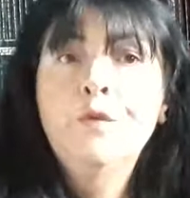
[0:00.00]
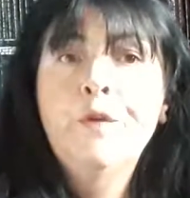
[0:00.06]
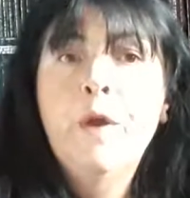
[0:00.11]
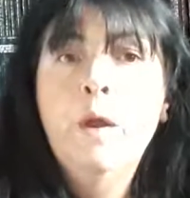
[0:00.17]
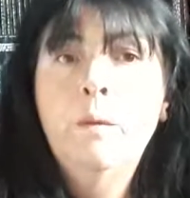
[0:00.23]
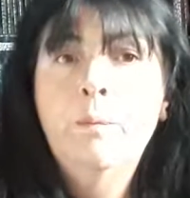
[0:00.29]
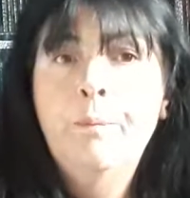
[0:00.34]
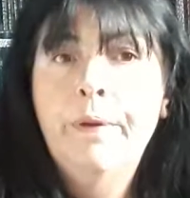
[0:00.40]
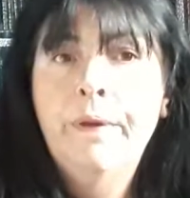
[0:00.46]

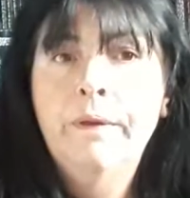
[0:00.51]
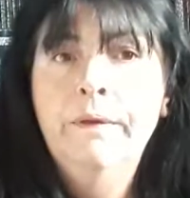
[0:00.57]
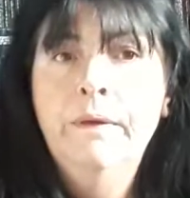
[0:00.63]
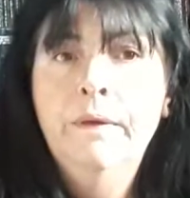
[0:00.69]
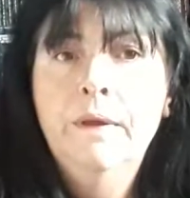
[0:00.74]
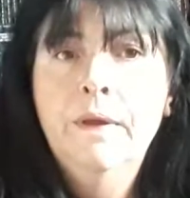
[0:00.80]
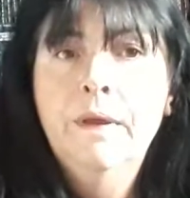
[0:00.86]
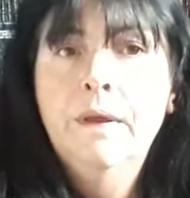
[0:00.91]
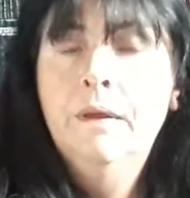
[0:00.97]
open,
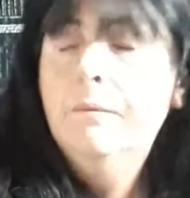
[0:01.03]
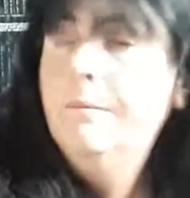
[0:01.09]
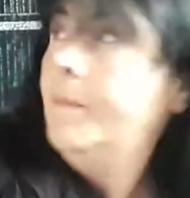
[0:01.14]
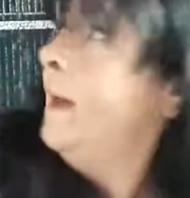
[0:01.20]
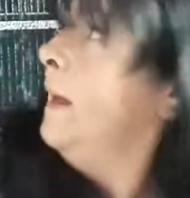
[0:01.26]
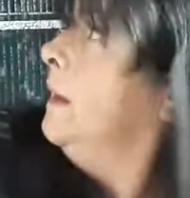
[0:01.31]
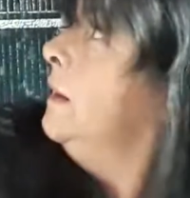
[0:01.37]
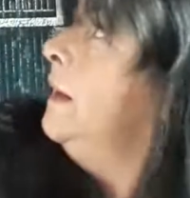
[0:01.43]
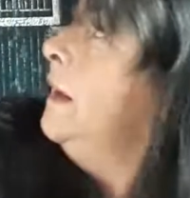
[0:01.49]
and
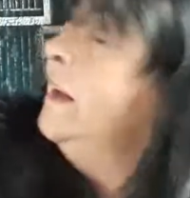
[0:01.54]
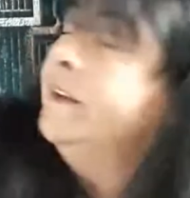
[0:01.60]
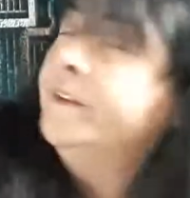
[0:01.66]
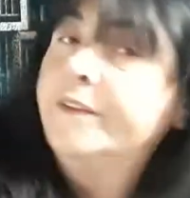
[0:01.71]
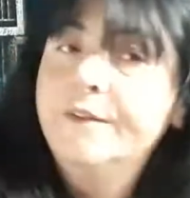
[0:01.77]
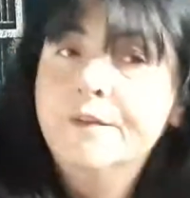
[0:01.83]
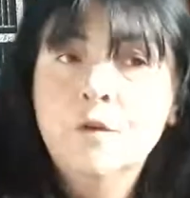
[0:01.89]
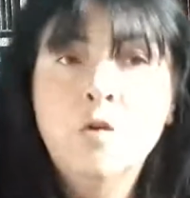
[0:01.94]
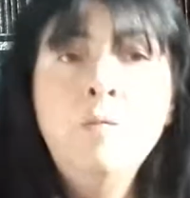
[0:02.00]
my
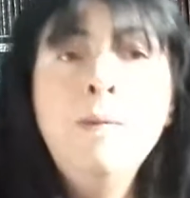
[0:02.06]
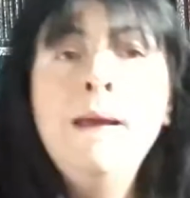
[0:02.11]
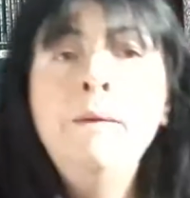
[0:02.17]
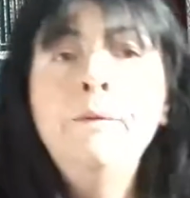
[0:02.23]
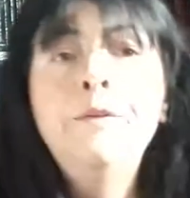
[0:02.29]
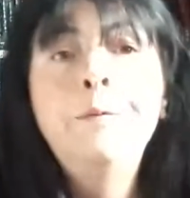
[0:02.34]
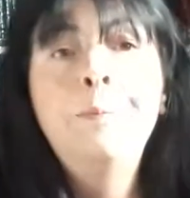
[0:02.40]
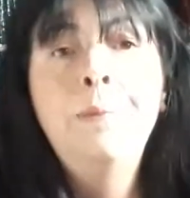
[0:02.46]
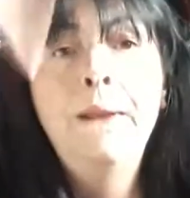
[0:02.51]
gliders come
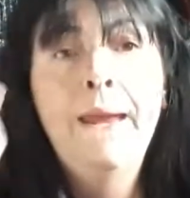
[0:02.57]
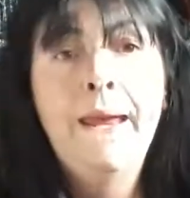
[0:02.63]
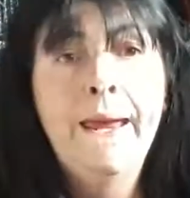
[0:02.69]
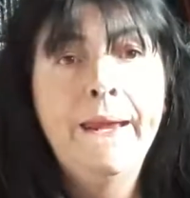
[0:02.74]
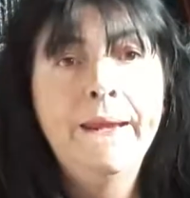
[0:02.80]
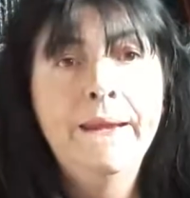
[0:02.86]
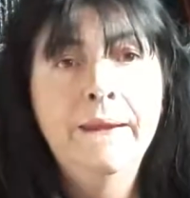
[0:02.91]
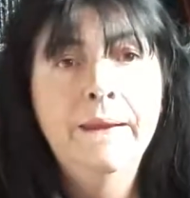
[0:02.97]
out to play,